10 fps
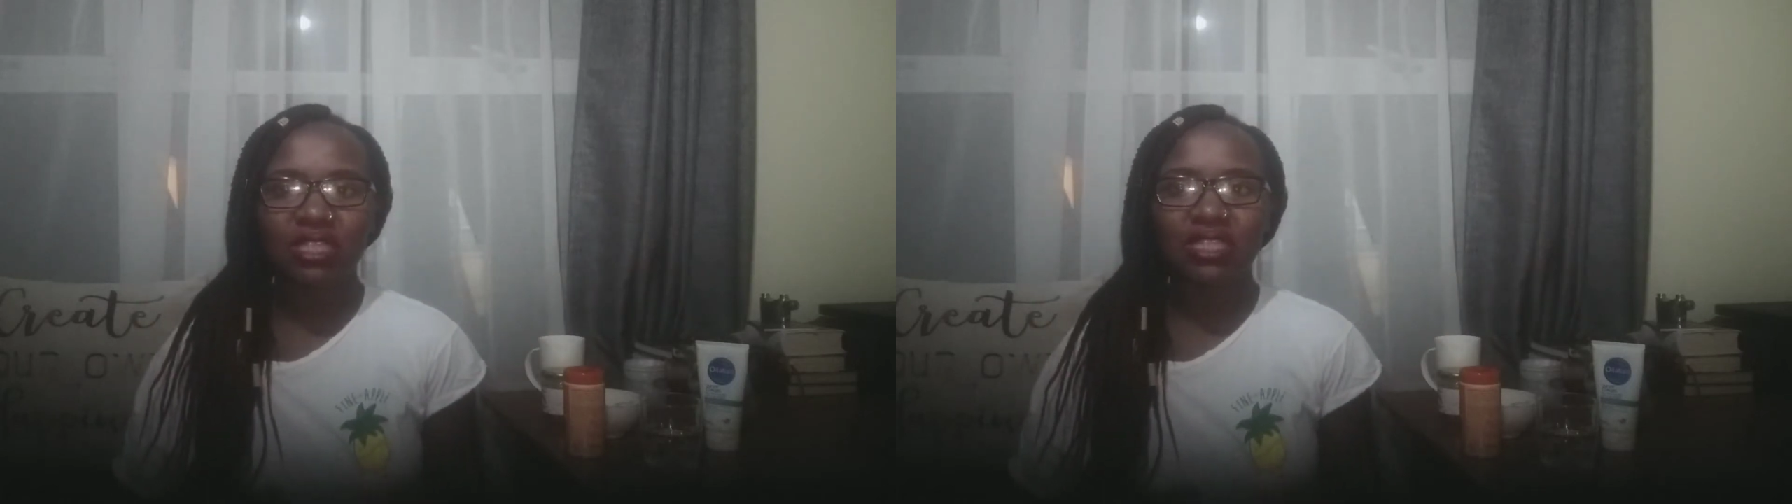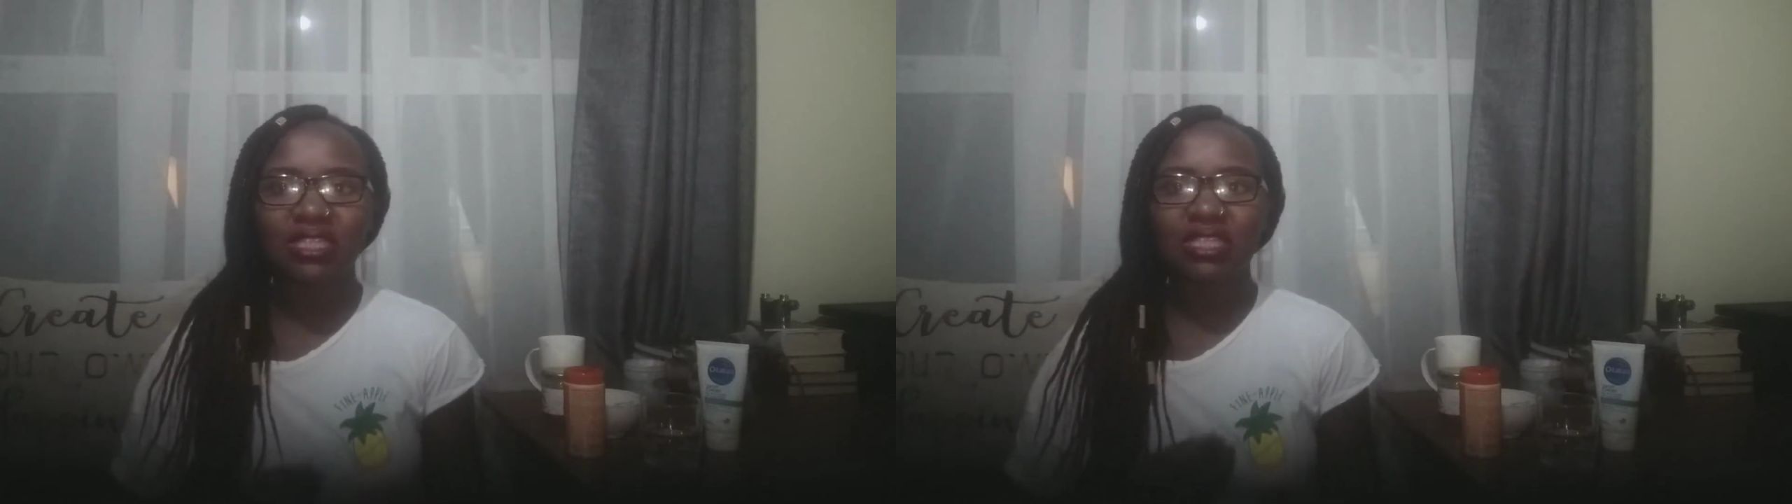
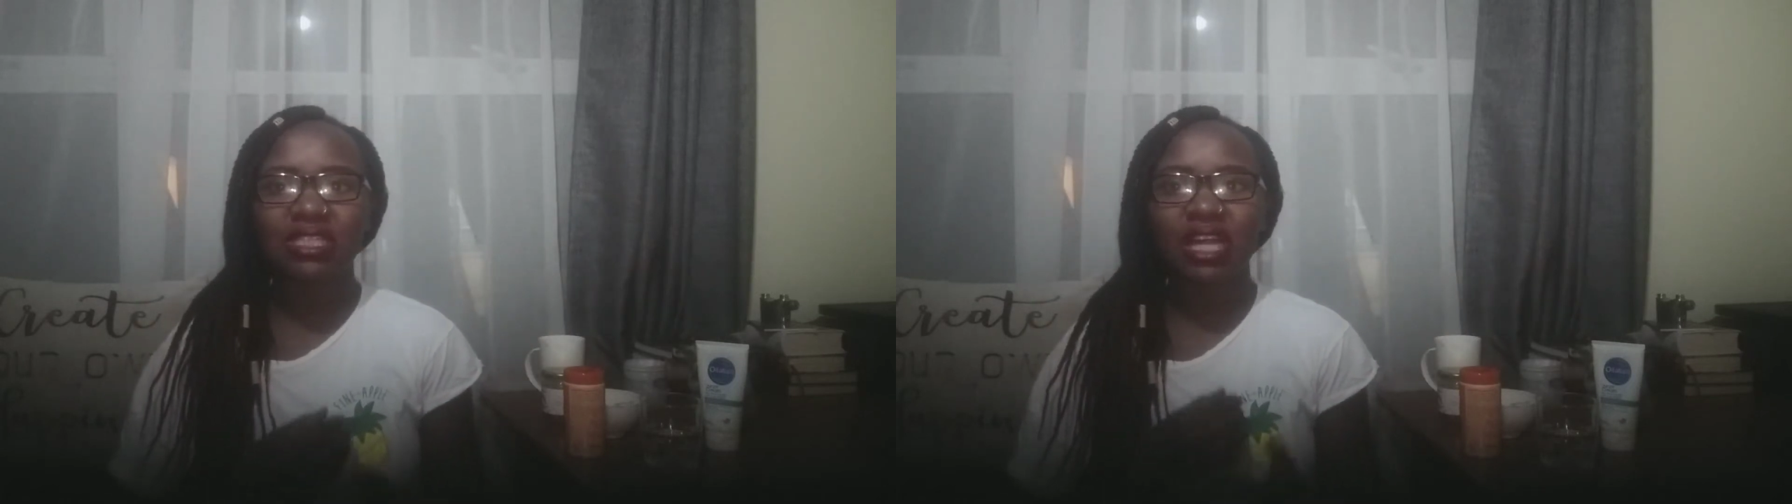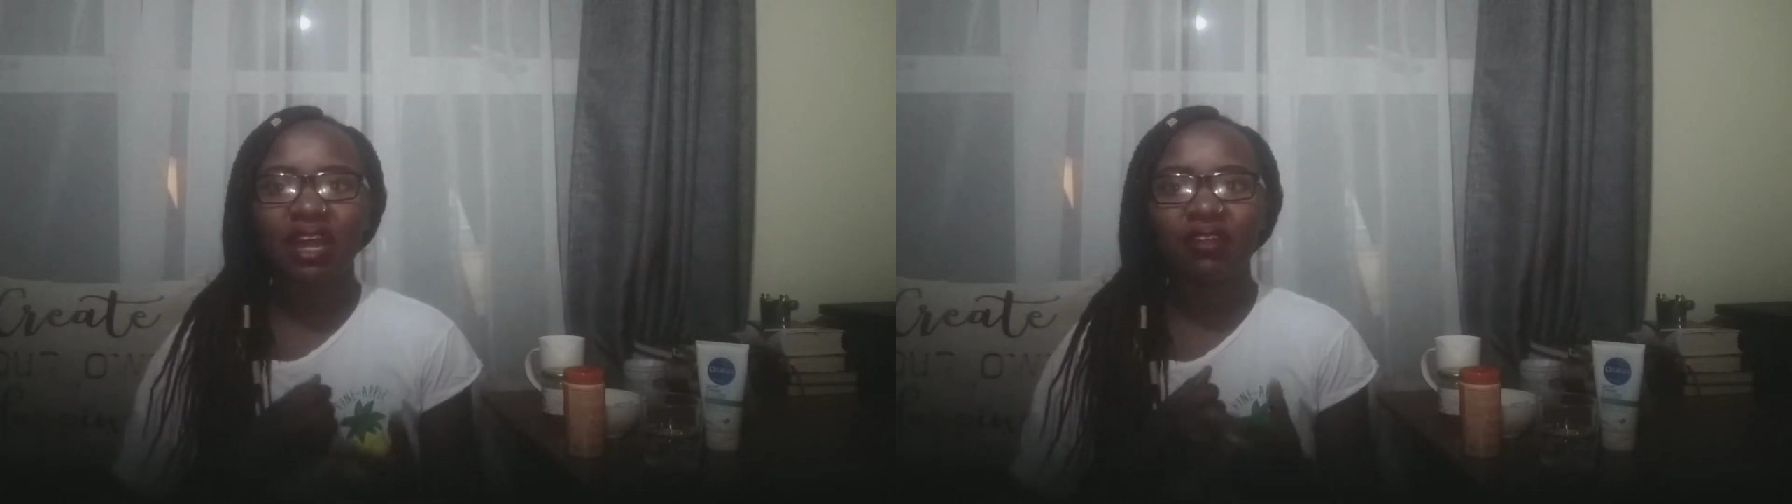It doesn't
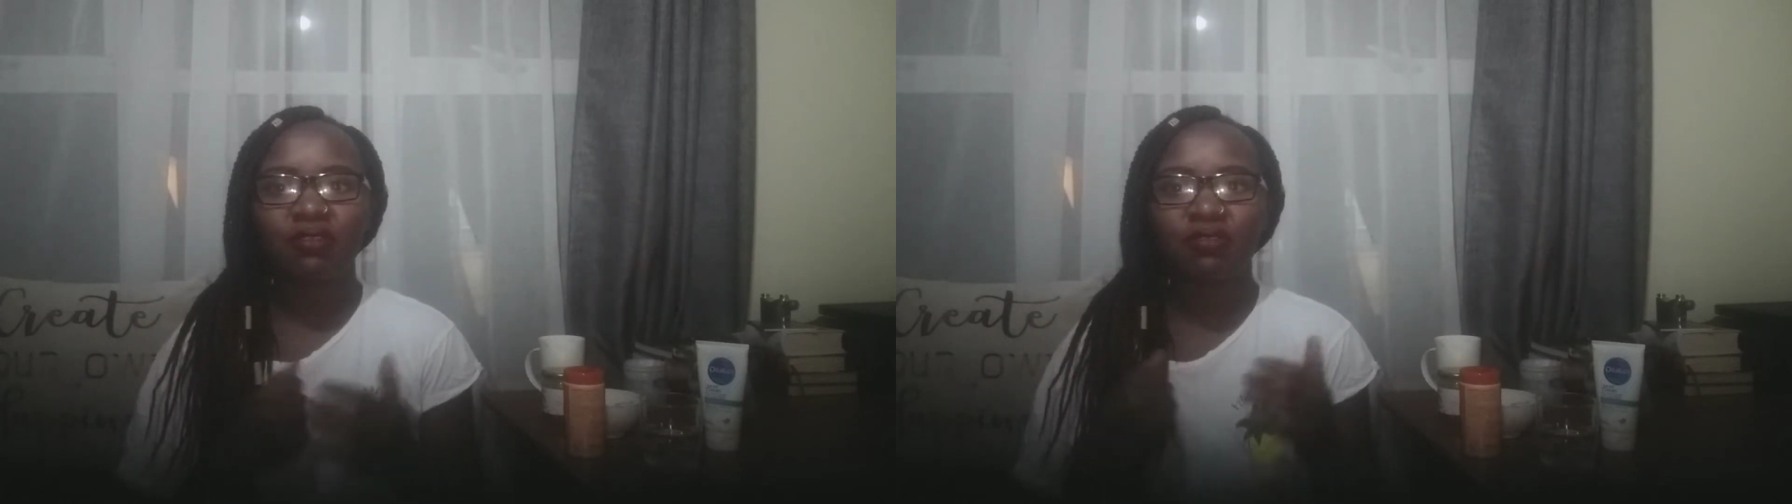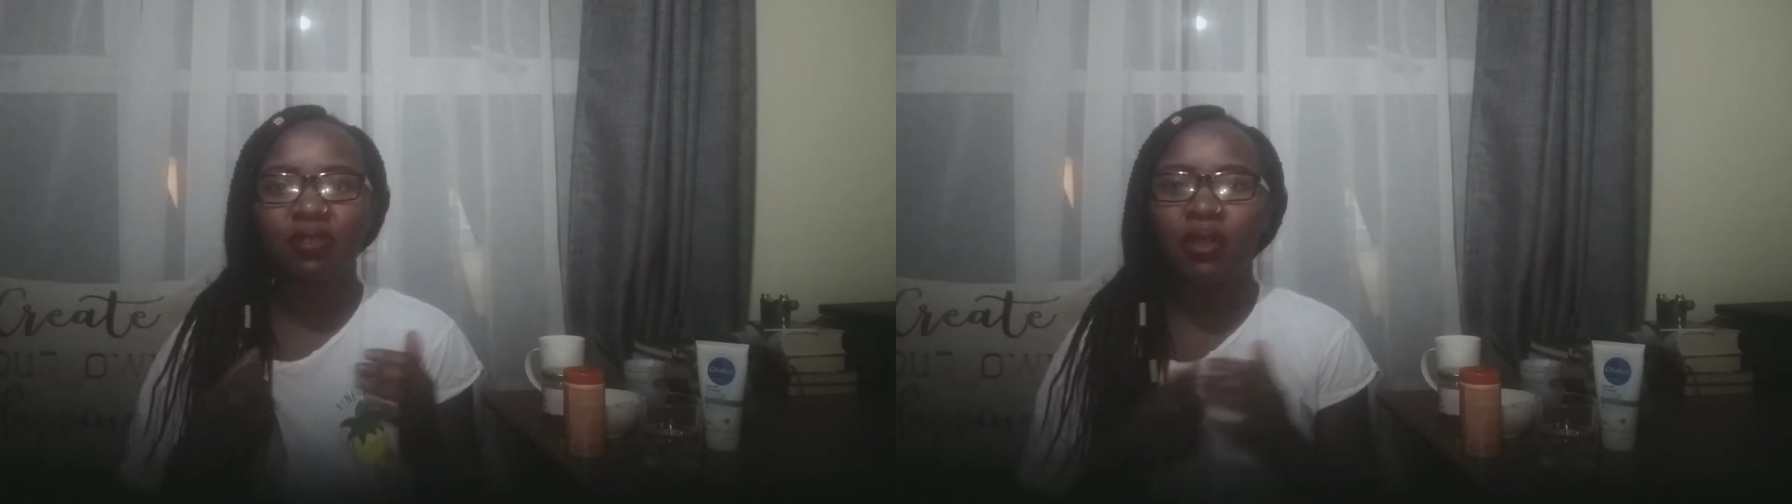have